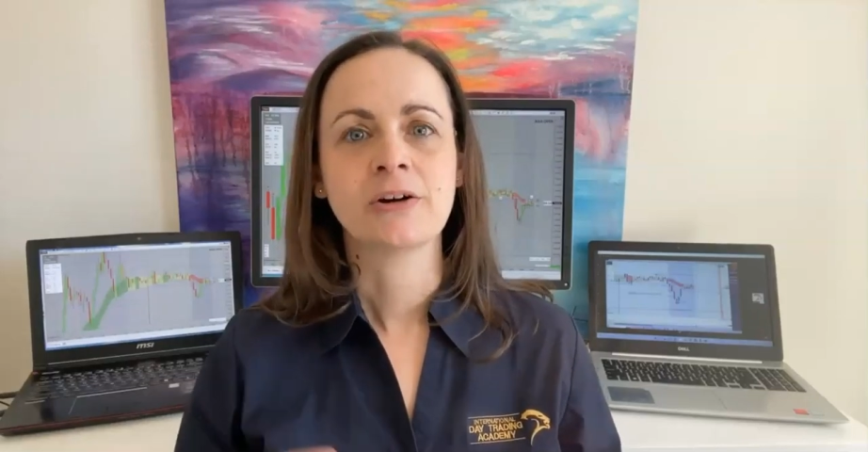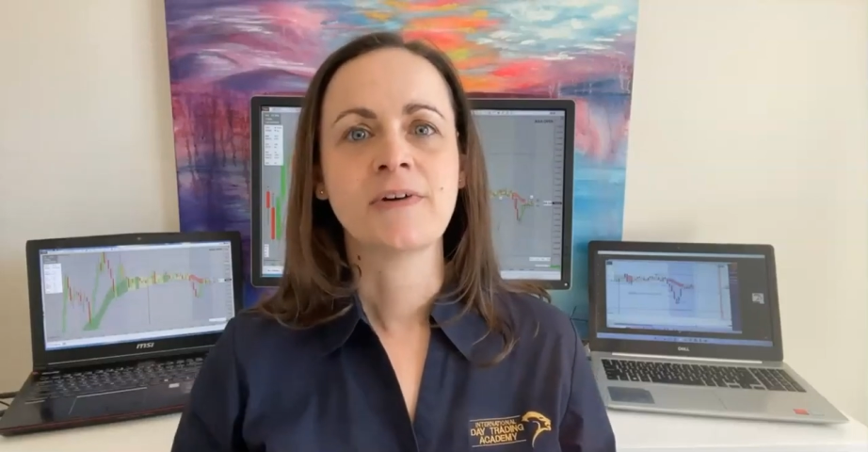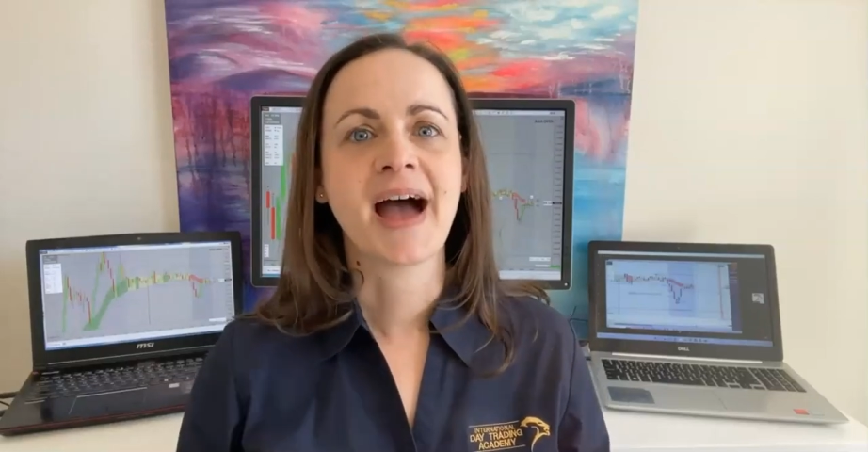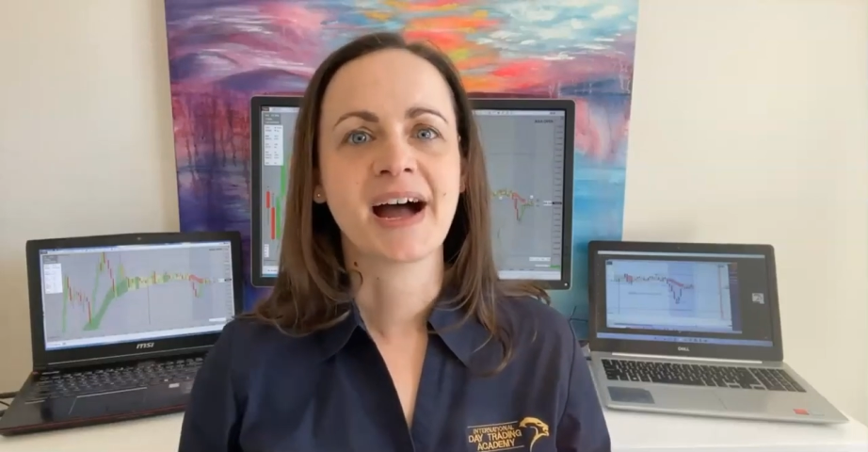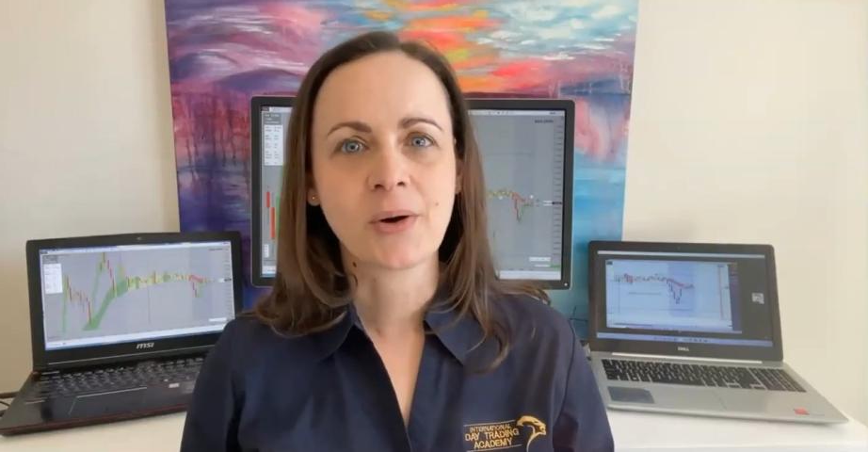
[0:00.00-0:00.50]

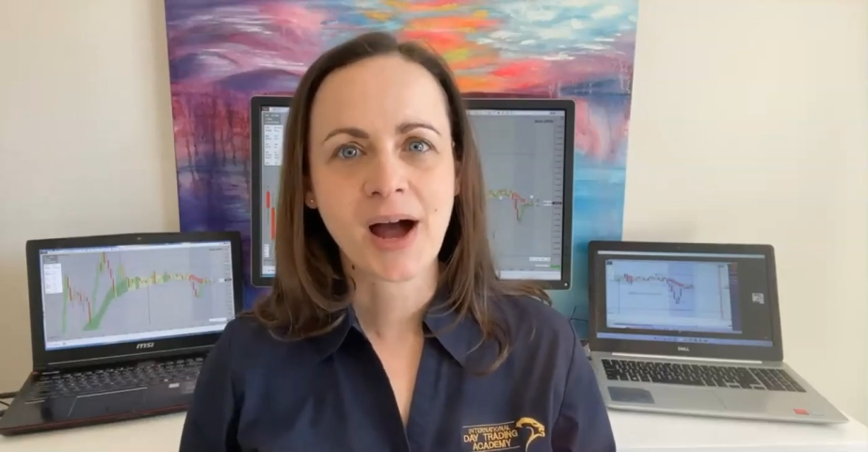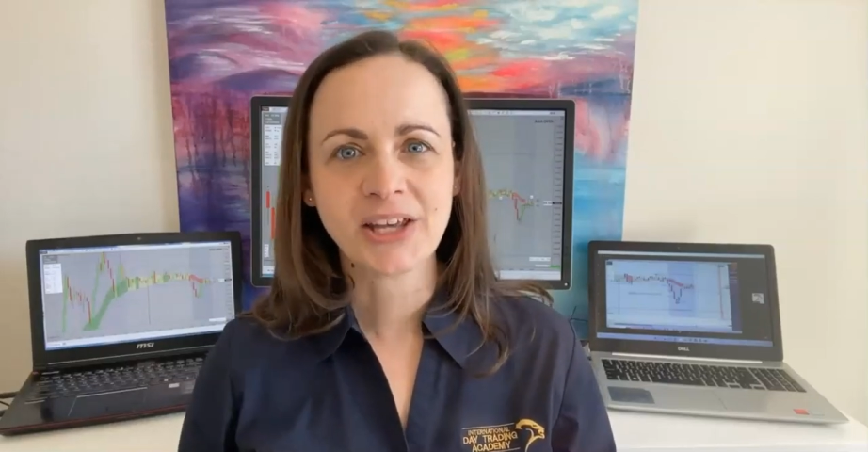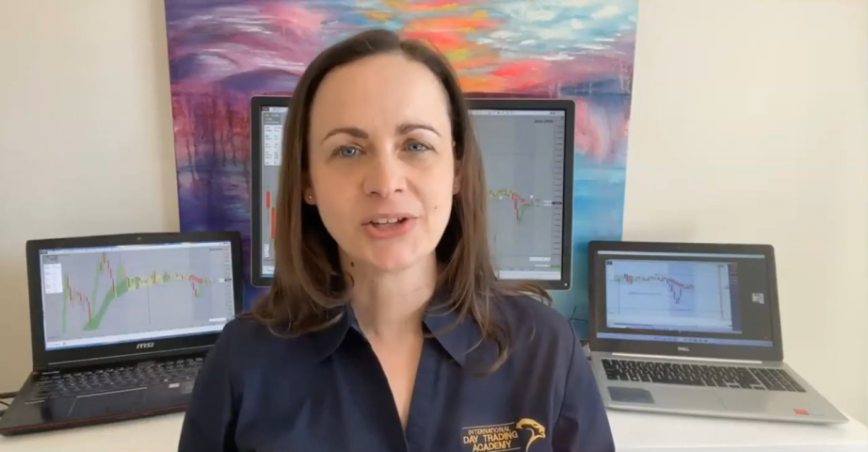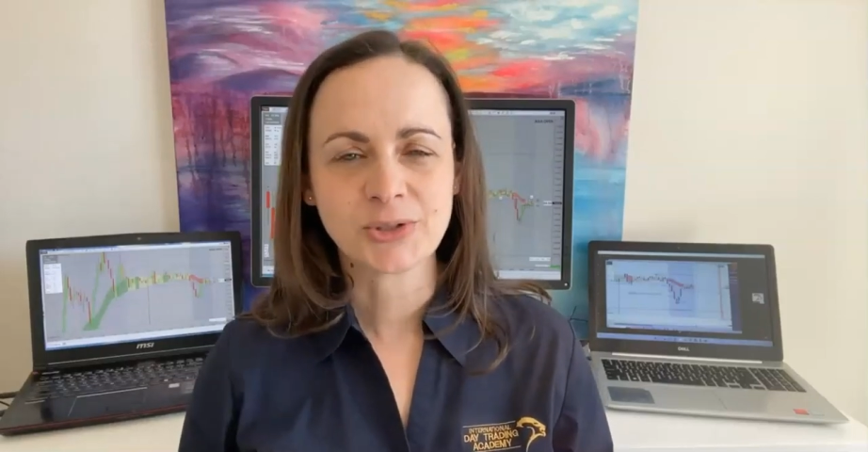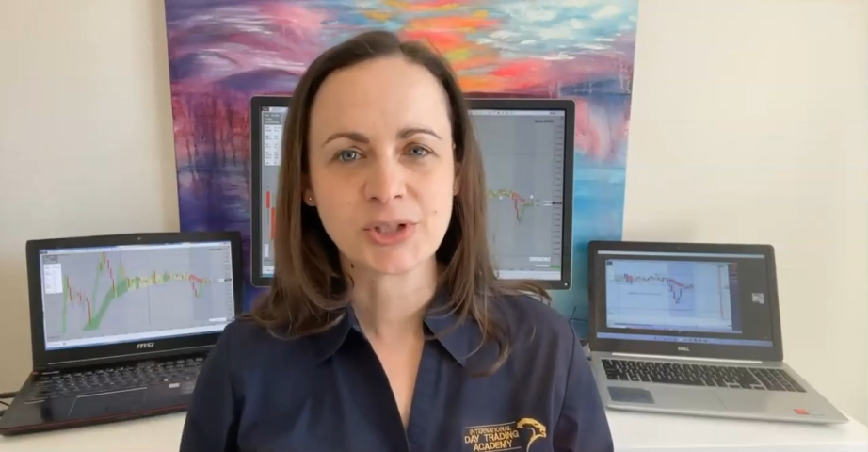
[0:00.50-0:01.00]
of how
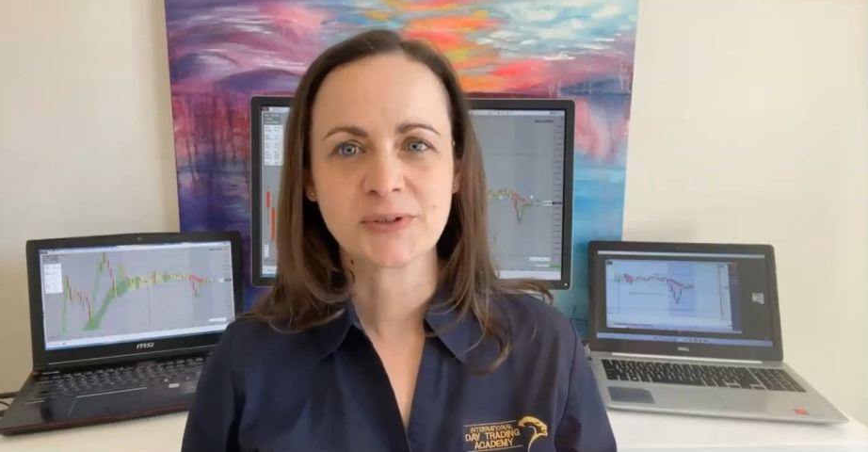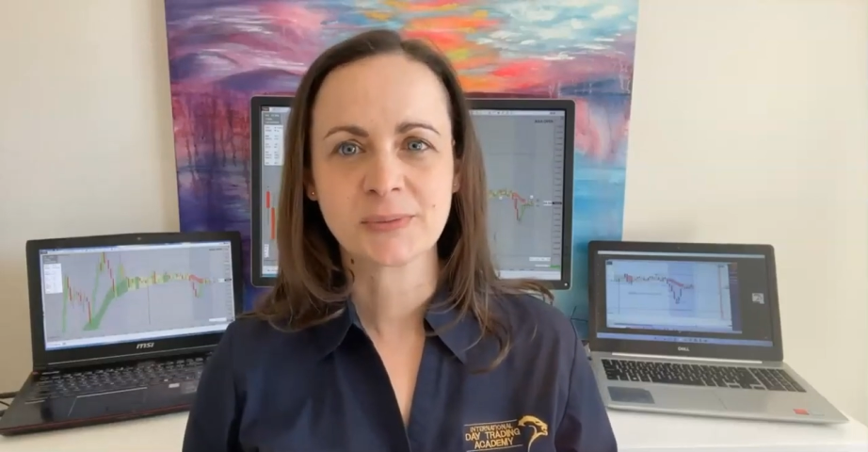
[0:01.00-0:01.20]
I use